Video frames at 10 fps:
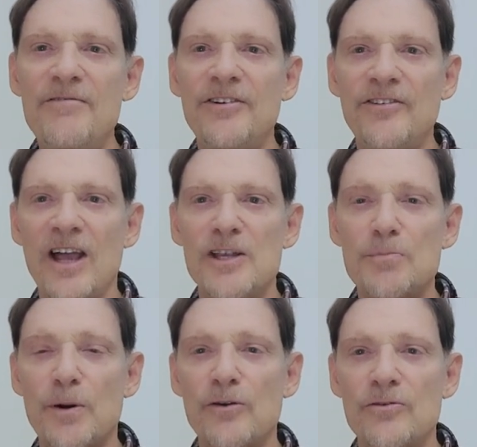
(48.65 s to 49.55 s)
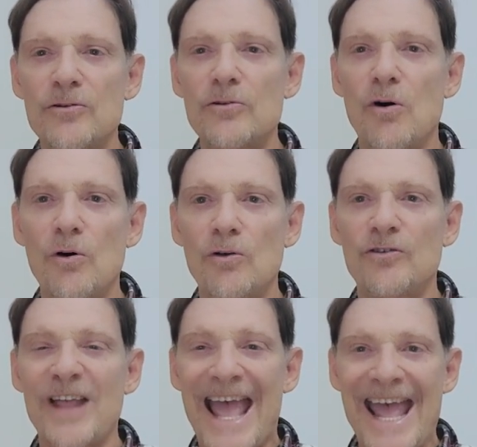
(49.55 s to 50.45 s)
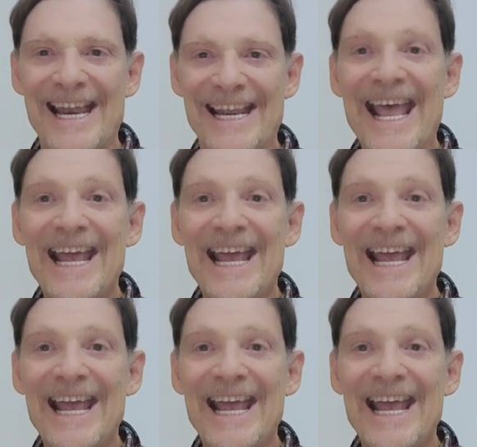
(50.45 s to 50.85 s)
emphasize personal goals and